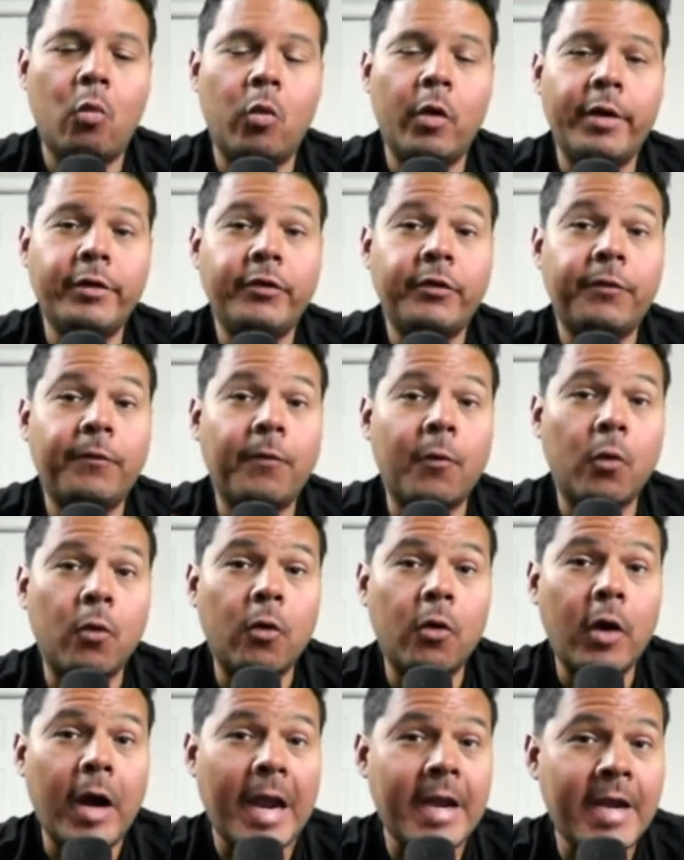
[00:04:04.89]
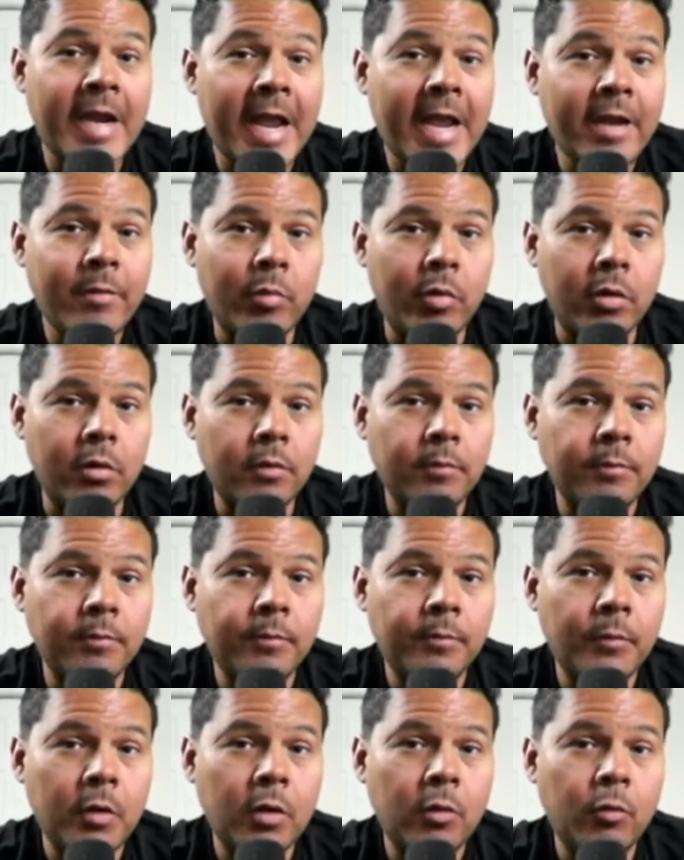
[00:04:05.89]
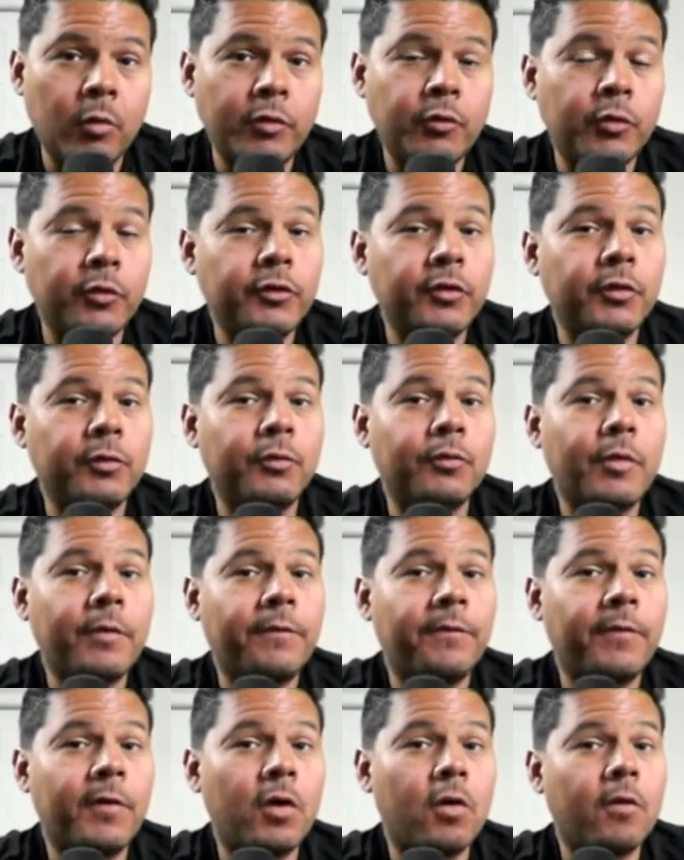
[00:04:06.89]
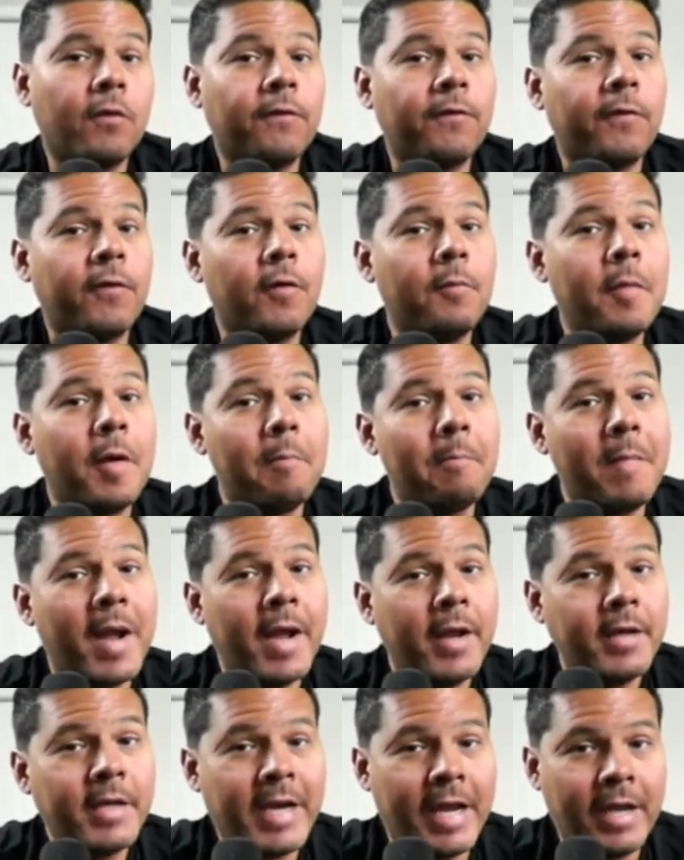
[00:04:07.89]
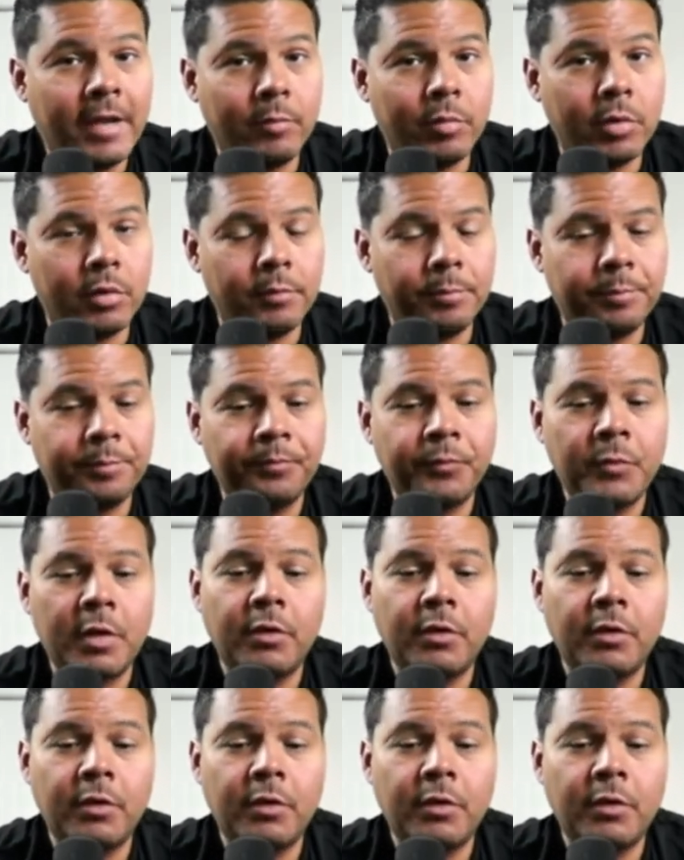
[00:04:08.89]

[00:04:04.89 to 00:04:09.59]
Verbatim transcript: was for a neighbor, which was a referral from my neighbor.